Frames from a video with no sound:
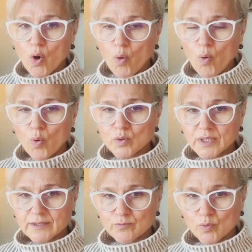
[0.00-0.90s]
all
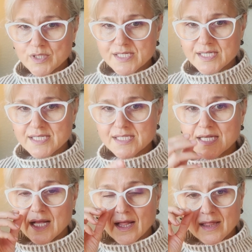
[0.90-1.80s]
invoices
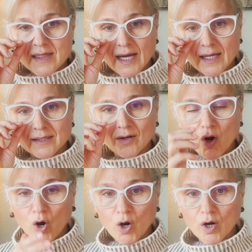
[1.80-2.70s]
that
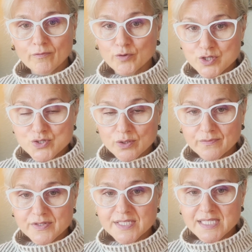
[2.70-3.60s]
are for the
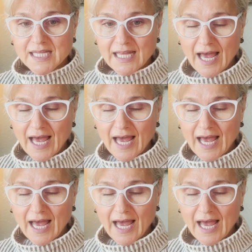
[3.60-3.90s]
services that